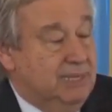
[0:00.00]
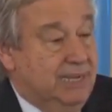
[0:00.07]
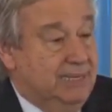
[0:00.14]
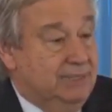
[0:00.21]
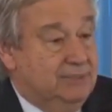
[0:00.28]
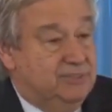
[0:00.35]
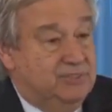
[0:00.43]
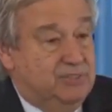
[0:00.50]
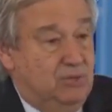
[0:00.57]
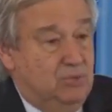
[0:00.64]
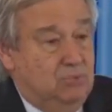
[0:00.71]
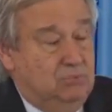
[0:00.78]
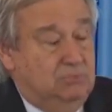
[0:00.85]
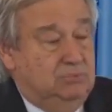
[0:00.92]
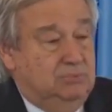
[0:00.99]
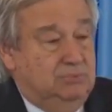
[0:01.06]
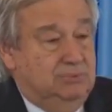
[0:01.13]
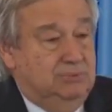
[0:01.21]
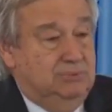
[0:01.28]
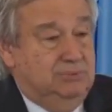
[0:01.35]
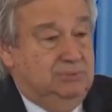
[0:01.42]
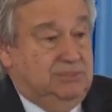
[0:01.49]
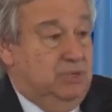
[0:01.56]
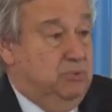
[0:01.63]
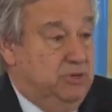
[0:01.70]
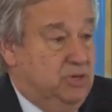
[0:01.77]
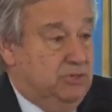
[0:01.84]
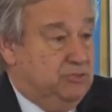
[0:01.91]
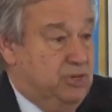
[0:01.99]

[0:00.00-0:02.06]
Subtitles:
And so they were not